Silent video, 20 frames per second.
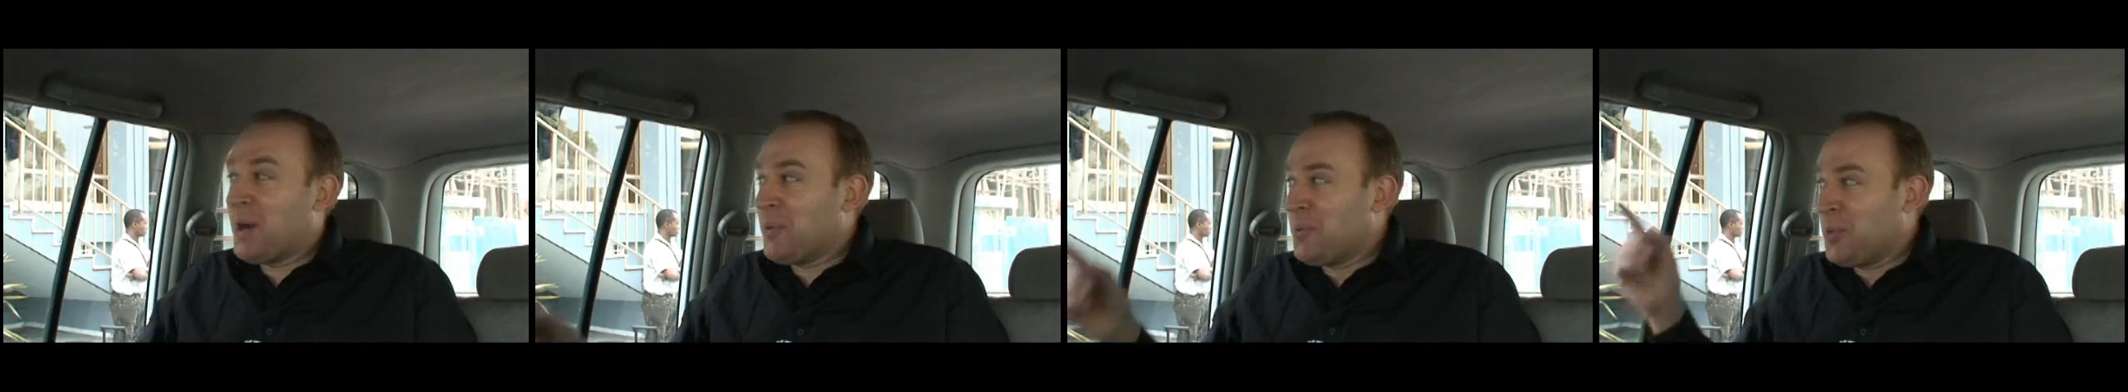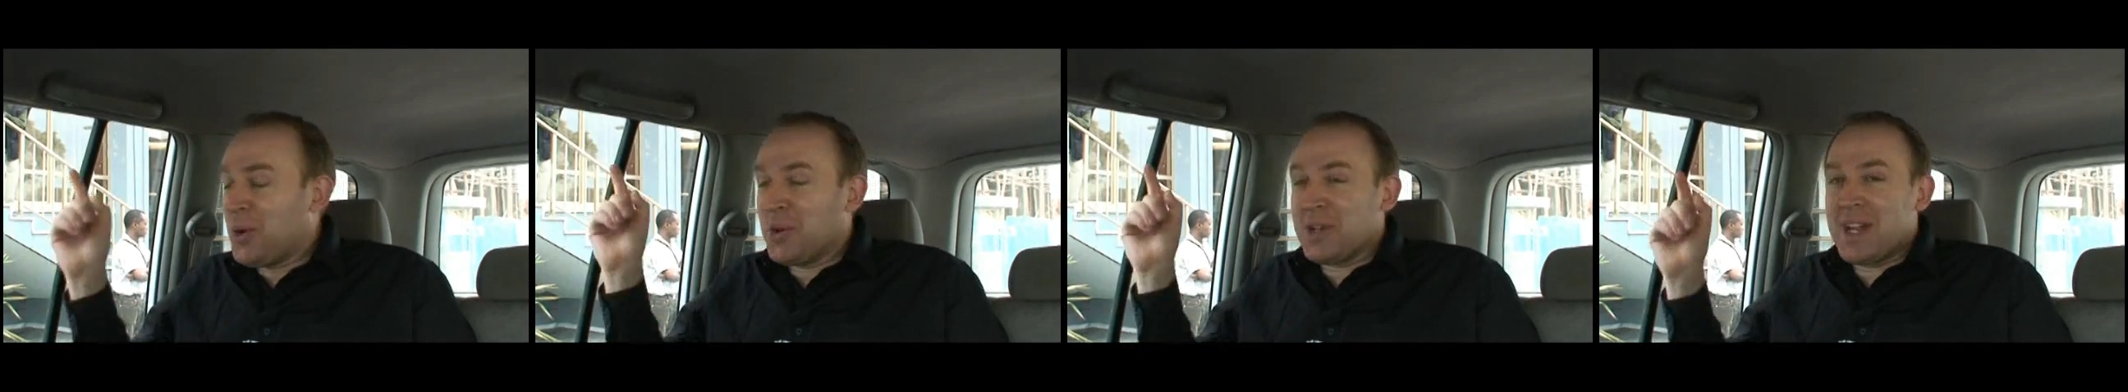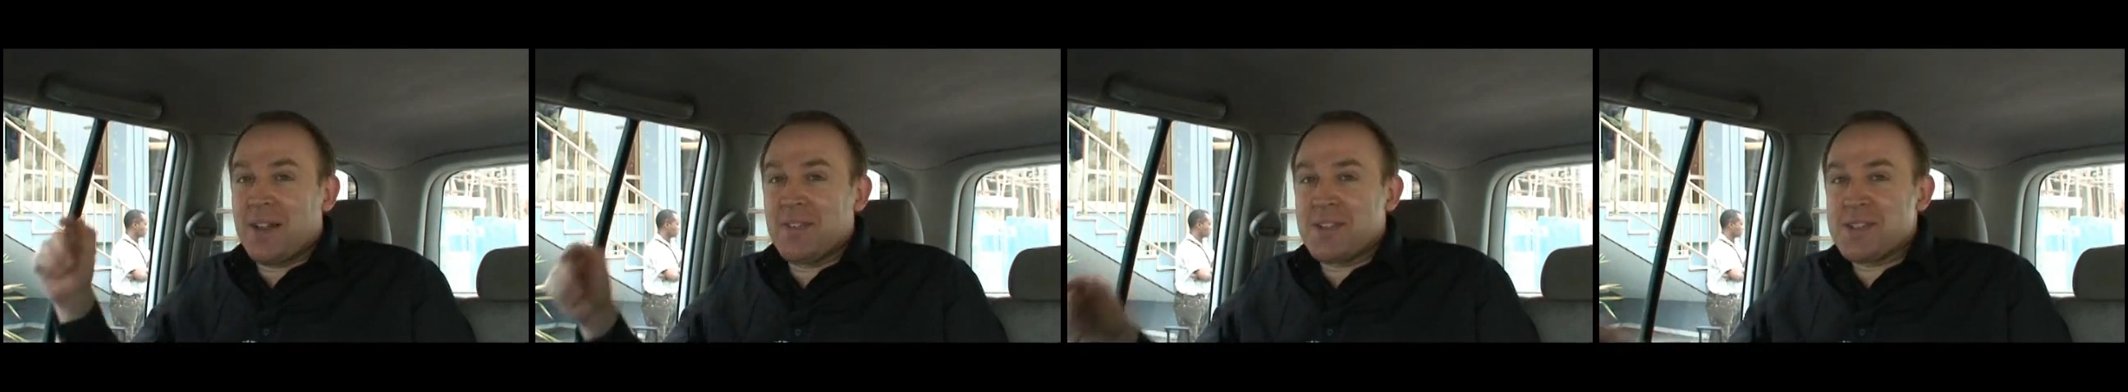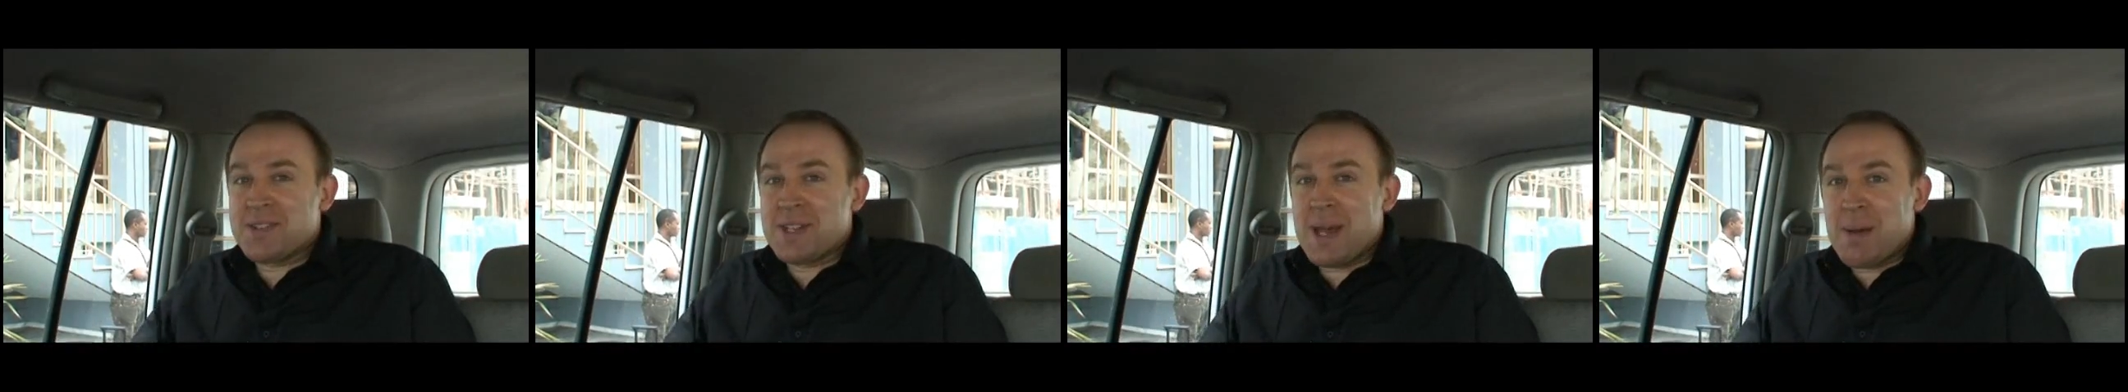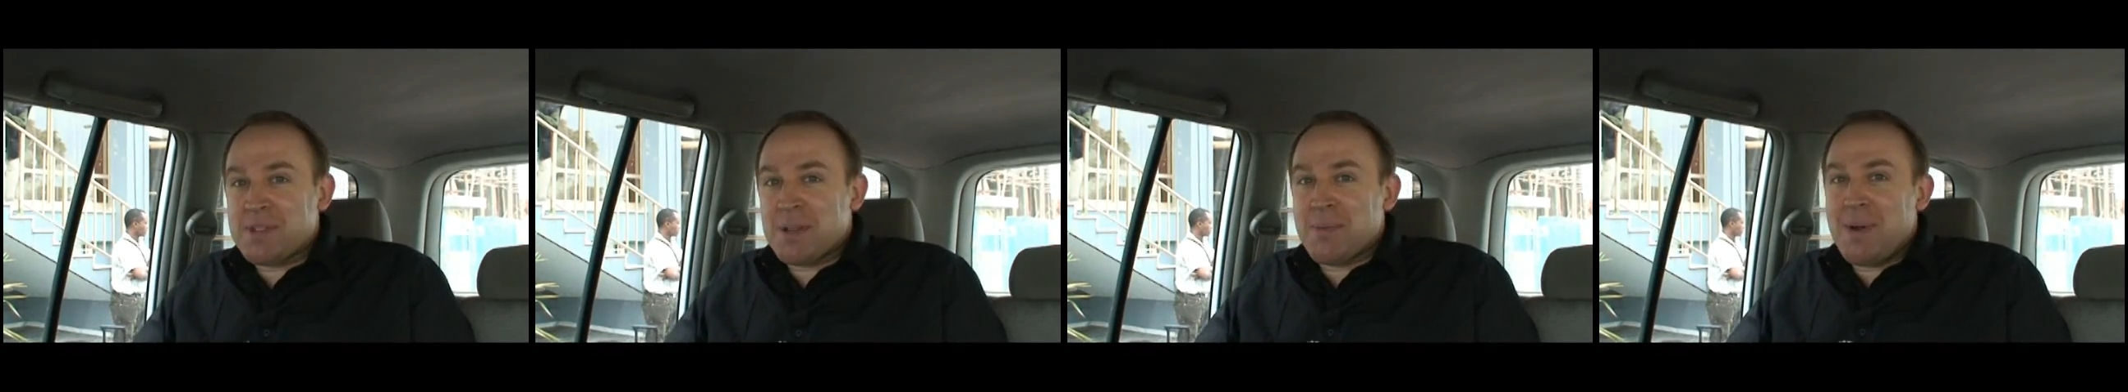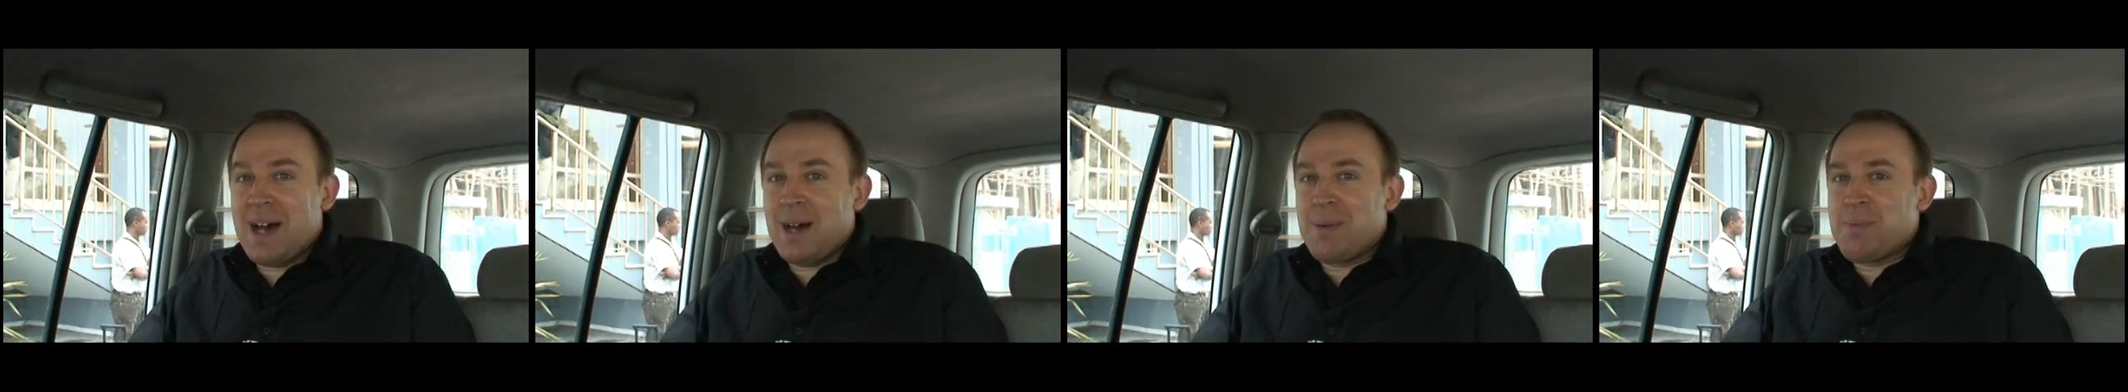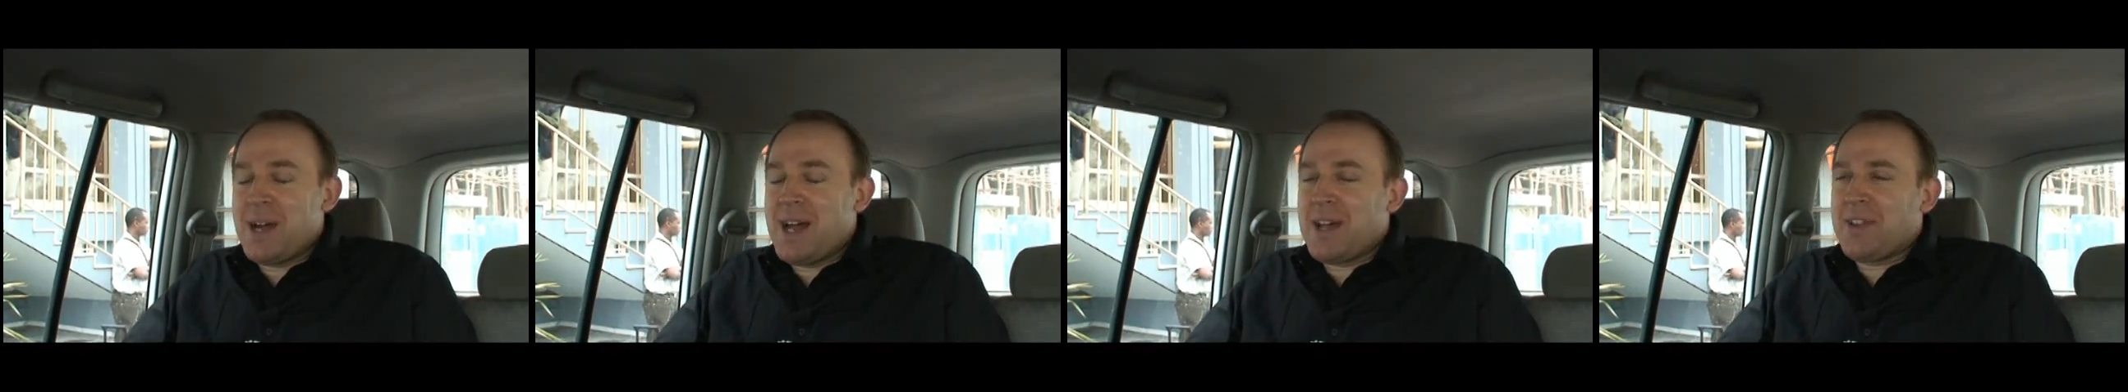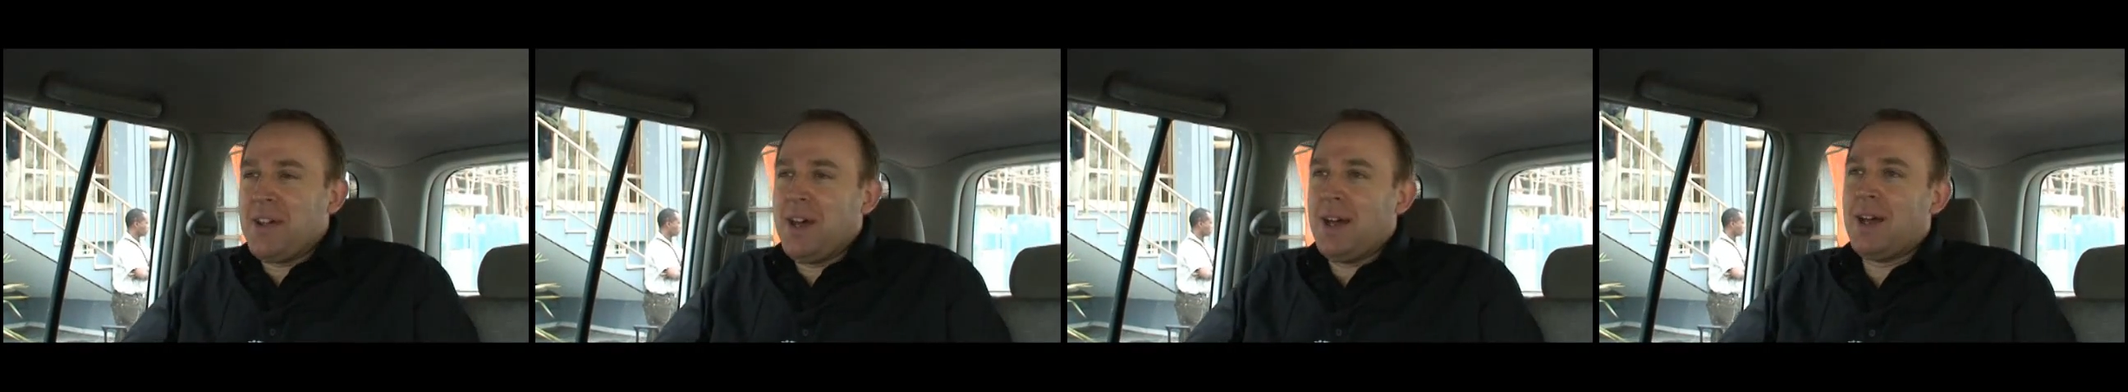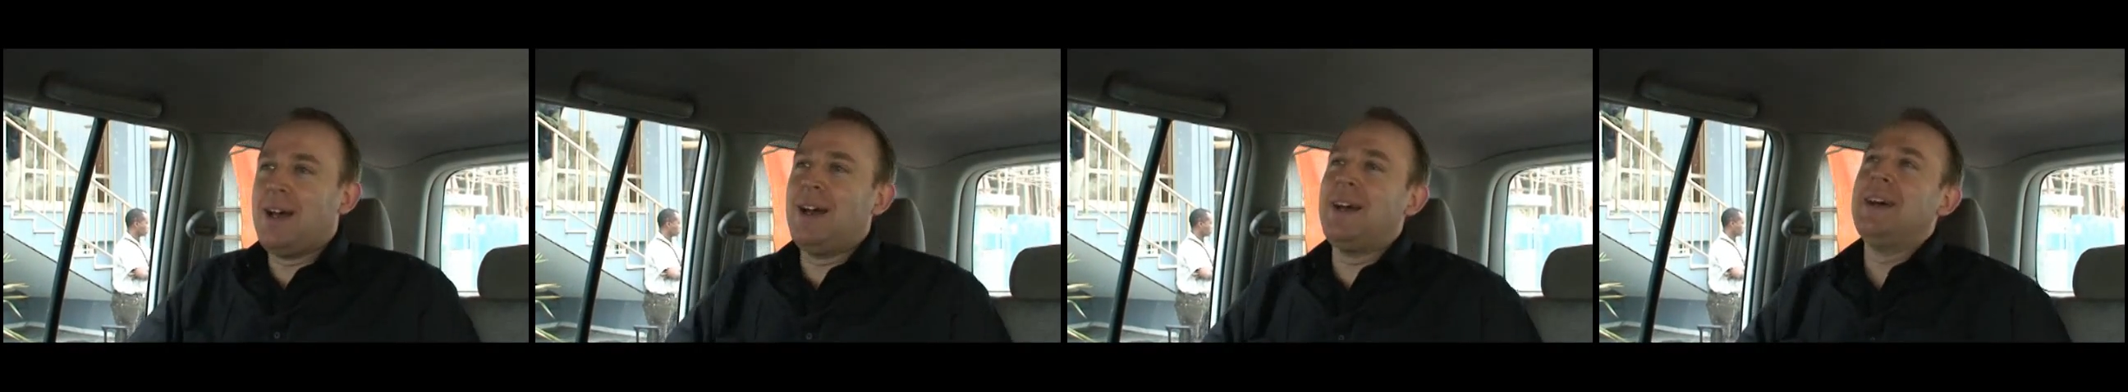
One walk down the steps, I'm out of breath.